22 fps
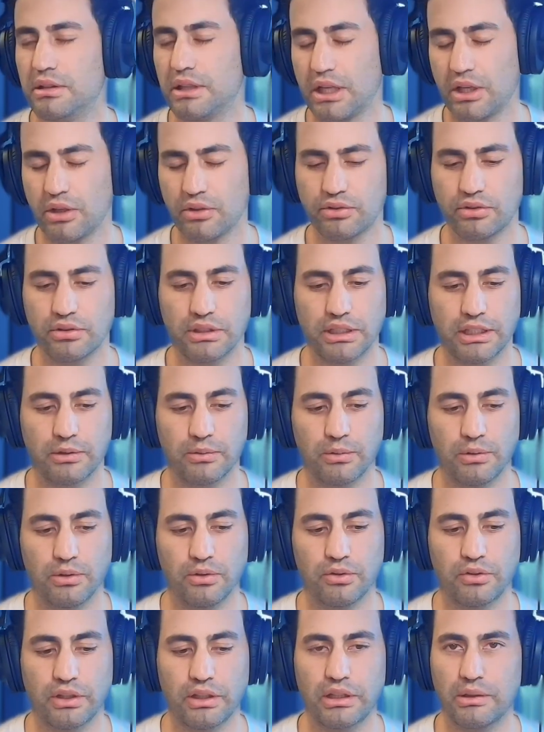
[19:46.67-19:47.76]
I also like what you
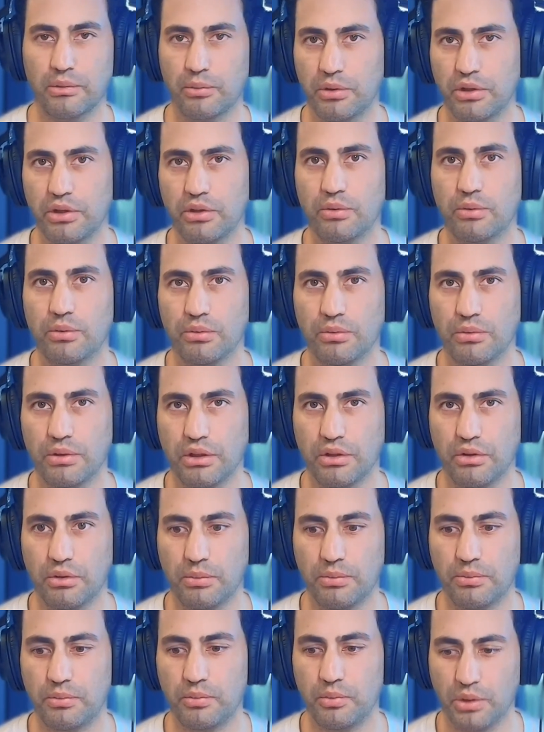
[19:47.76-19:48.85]
said, that what
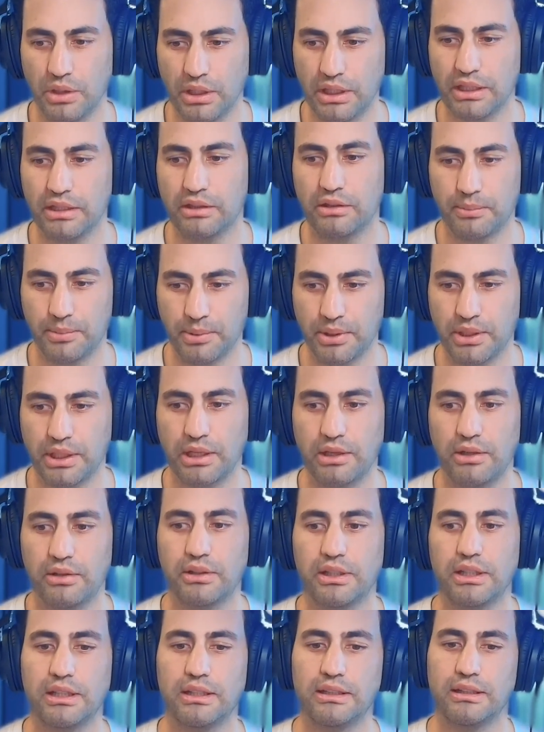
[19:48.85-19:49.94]
you're willing to put
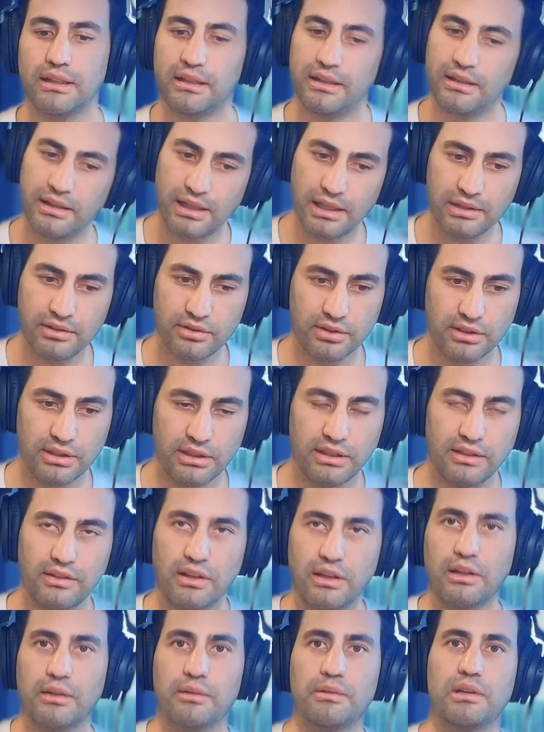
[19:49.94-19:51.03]
out and the dedication is
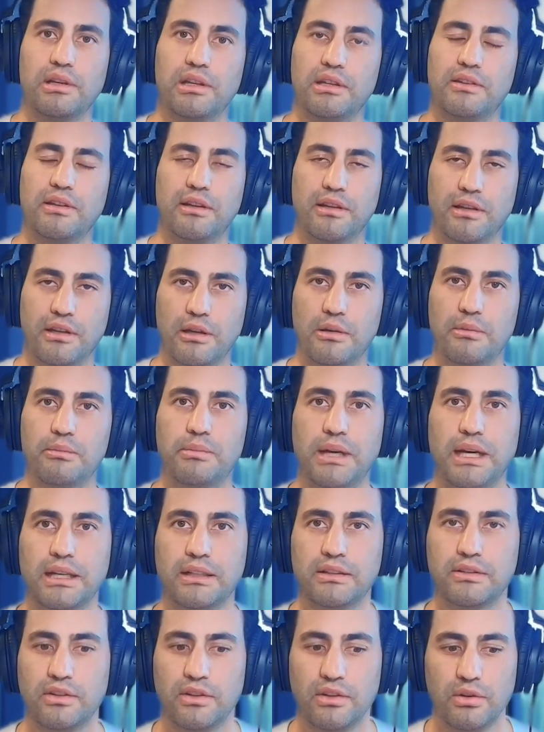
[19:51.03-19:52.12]
gonna it's gonna come
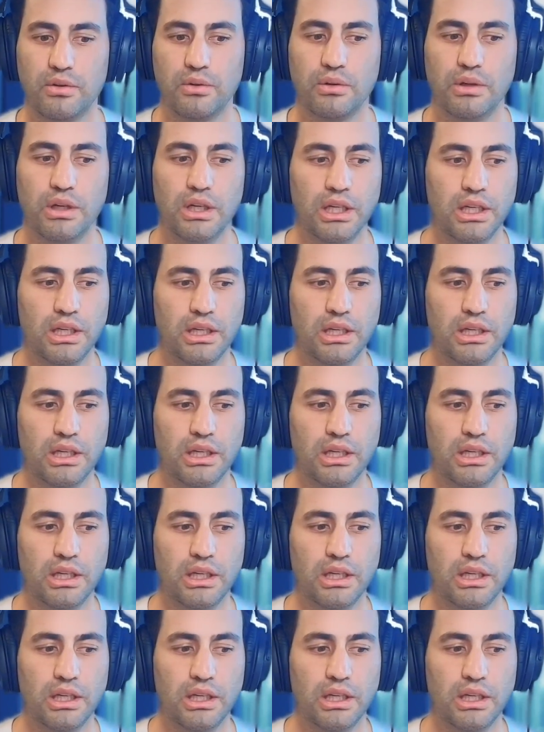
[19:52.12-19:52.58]
back to you